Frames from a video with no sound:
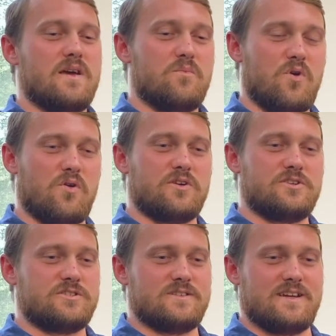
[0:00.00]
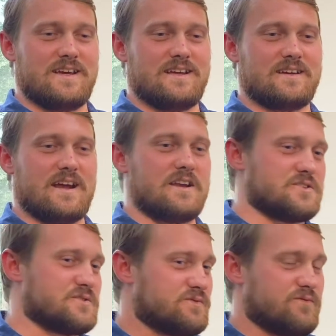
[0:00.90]
brokerage and kind of
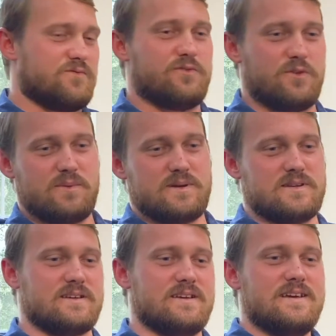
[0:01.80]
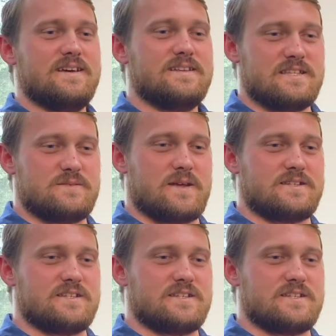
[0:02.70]
just flew into dispatch.